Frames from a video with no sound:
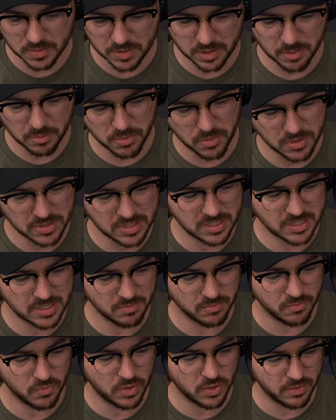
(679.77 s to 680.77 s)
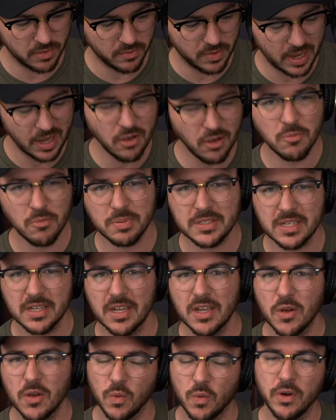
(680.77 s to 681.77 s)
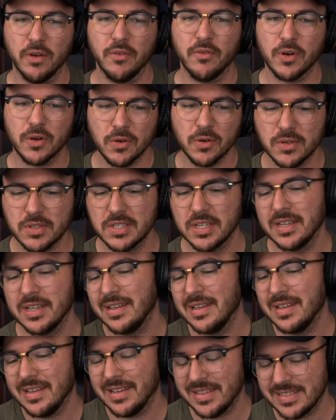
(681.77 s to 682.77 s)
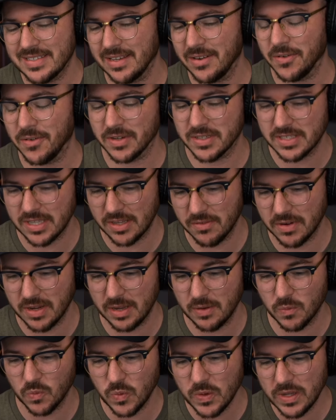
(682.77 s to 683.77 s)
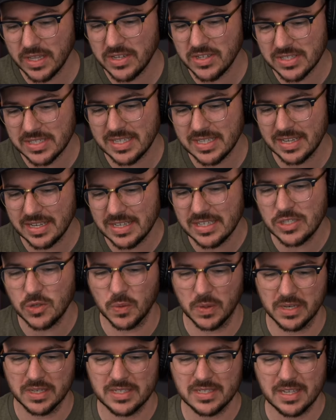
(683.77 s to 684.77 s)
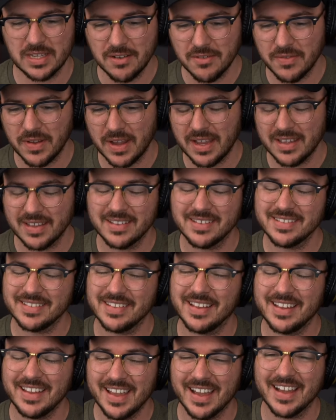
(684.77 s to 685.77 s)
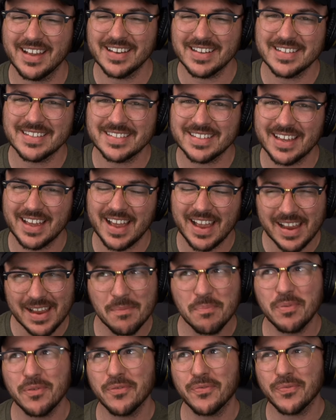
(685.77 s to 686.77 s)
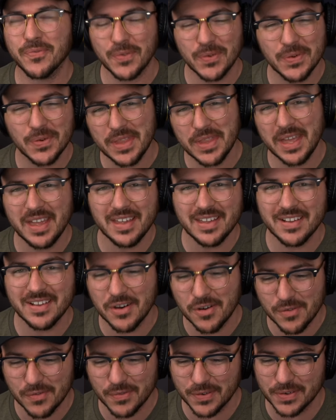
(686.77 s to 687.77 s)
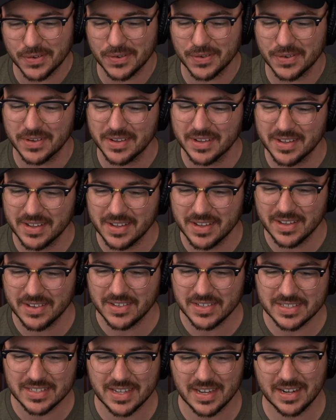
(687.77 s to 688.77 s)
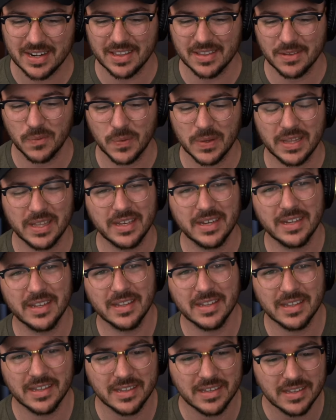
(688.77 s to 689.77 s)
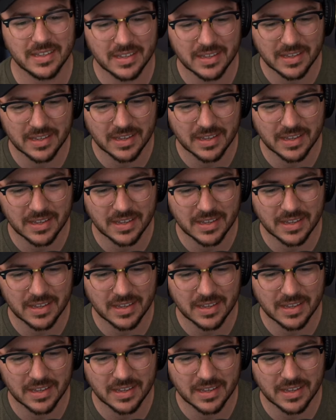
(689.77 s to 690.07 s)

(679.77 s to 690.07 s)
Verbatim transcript: when an abort system would have helped, would have hurt, et cetera, and really just get into it. Instead of, I prefer that over just kind of the willy-nilly